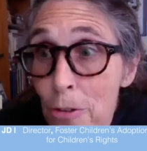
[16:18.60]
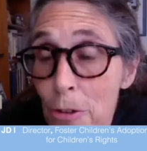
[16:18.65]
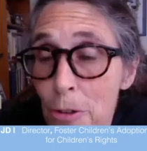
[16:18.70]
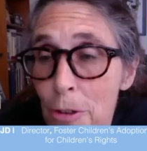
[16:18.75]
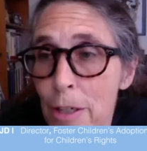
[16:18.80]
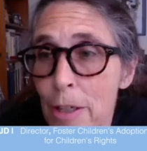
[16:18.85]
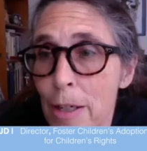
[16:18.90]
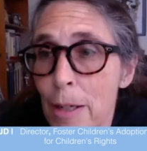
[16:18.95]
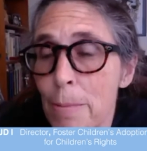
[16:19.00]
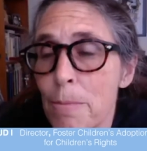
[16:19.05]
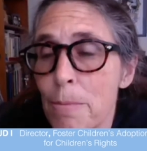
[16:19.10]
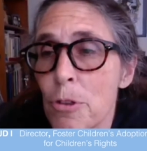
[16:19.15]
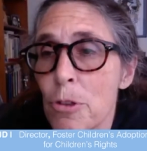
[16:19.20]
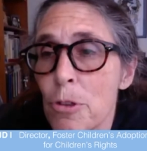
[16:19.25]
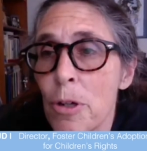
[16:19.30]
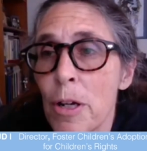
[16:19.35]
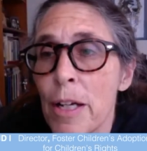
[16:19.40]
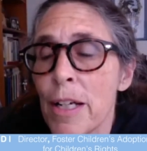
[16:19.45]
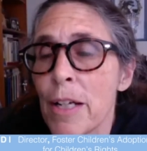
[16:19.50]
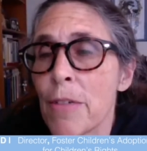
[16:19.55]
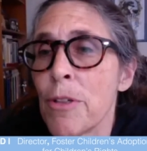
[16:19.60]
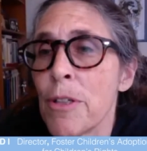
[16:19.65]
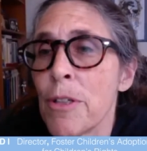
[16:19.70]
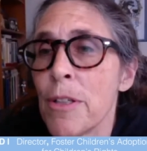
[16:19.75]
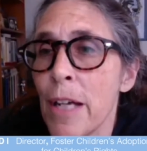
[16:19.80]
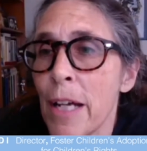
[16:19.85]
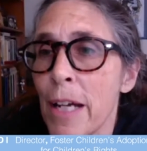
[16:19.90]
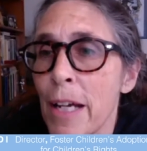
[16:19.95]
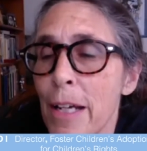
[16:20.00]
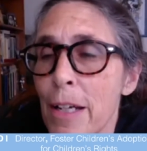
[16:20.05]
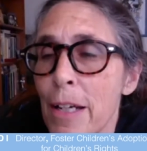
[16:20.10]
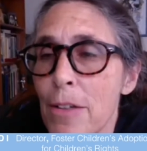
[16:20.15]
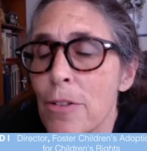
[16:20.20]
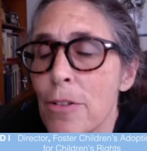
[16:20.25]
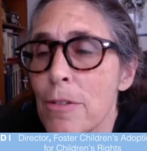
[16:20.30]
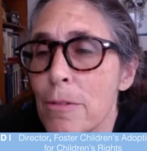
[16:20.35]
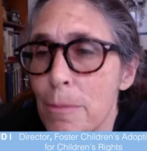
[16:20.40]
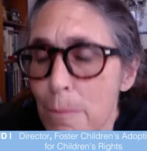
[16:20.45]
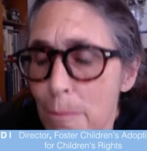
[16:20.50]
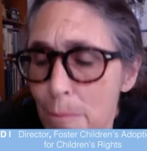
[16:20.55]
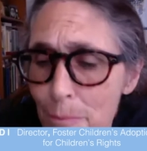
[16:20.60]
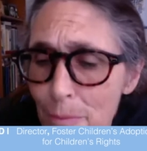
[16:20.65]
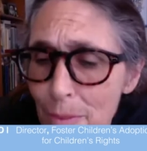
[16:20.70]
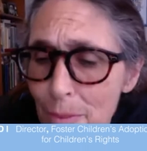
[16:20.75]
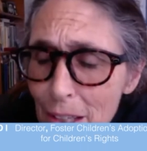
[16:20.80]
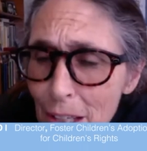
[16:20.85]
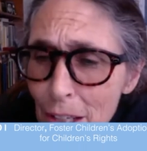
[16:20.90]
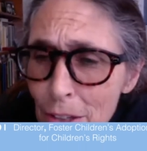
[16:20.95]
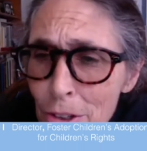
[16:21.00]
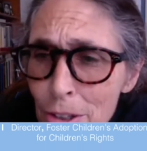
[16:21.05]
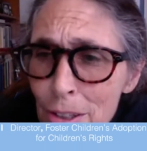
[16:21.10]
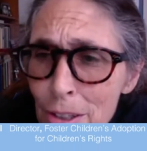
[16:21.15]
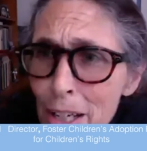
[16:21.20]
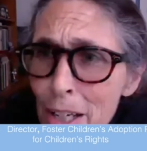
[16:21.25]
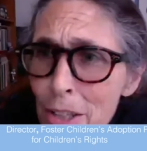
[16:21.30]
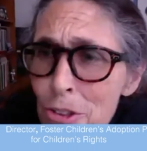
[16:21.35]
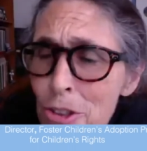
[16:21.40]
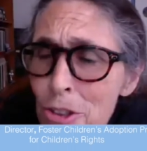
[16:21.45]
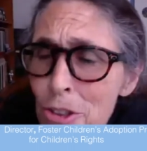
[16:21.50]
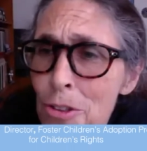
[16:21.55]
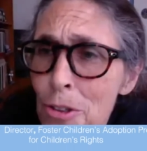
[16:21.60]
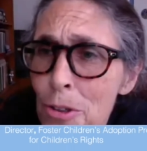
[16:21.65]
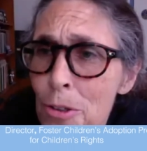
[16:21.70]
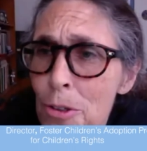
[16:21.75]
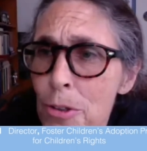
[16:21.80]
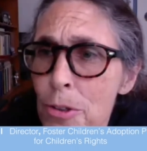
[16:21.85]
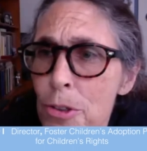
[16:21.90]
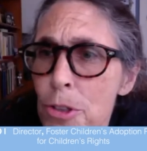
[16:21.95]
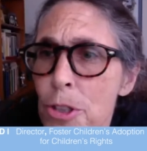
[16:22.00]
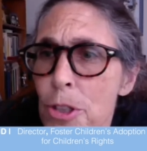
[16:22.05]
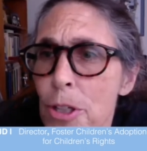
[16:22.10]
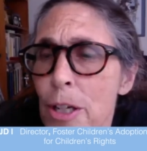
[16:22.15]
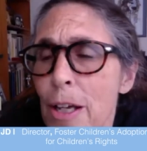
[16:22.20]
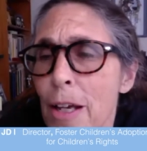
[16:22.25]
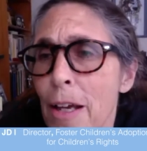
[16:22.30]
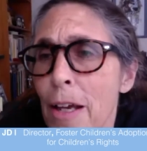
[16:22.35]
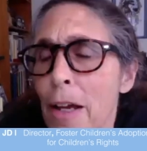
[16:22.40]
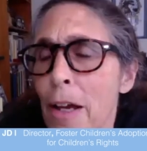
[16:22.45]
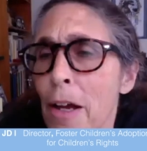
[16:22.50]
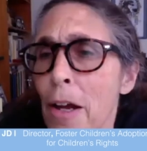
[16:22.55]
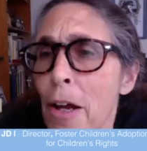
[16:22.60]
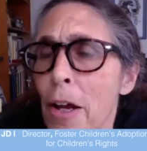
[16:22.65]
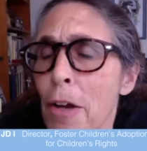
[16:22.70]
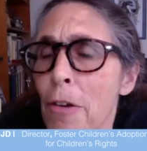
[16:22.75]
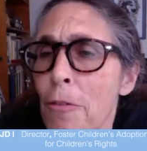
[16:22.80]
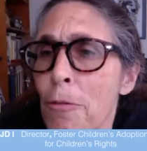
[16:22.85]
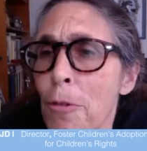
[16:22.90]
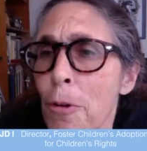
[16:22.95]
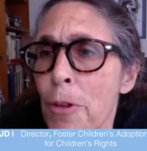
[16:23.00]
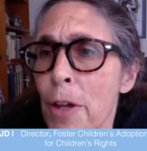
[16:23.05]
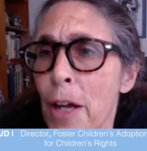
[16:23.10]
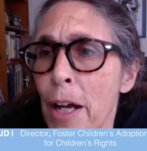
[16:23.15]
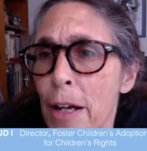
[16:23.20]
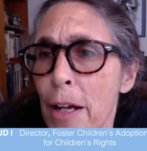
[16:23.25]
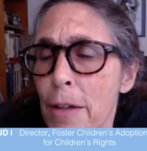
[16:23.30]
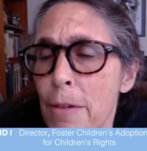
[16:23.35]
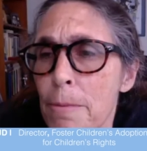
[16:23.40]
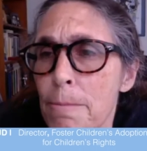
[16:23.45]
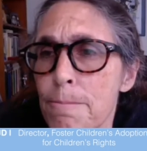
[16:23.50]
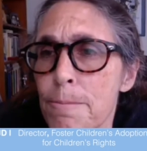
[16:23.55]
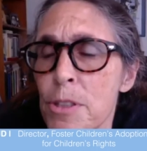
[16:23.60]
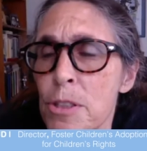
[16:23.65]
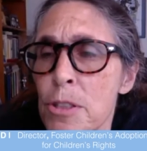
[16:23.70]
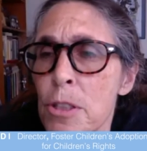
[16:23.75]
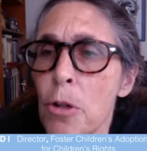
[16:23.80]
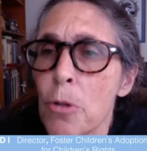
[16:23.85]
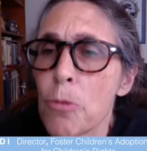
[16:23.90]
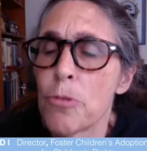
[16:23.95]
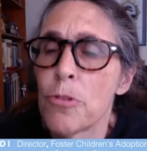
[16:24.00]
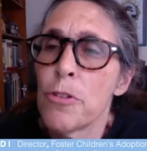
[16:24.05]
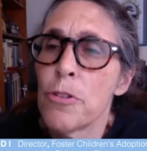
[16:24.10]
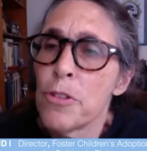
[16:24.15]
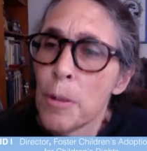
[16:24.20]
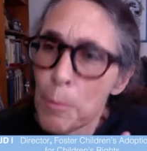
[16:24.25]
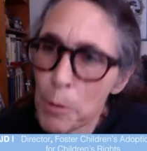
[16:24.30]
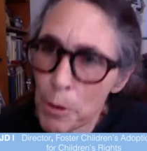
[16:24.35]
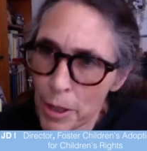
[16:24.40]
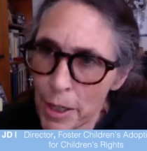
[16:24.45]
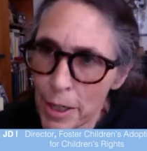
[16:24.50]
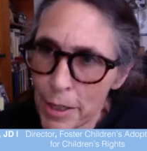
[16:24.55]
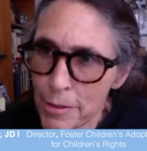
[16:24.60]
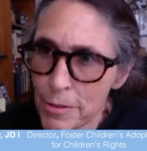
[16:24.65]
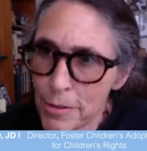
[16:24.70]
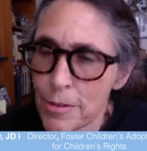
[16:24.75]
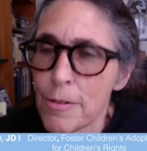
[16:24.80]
and I'm trying every day to nudge and urge for that. So to summarize,